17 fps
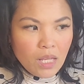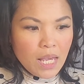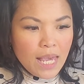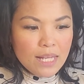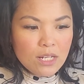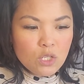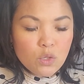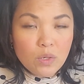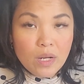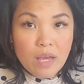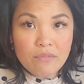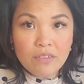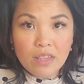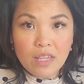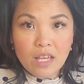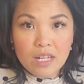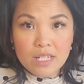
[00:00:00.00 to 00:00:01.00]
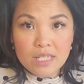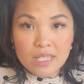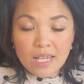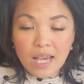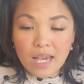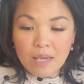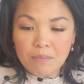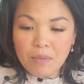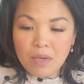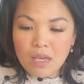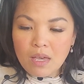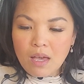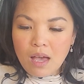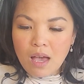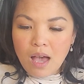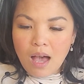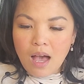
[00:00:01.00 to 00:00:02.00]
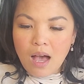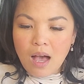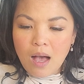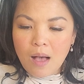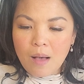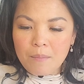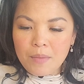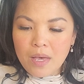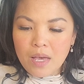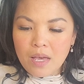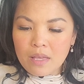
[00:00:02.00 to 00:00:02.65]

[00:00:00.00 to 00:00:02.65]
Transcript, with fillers: and you don't have a lot of time um,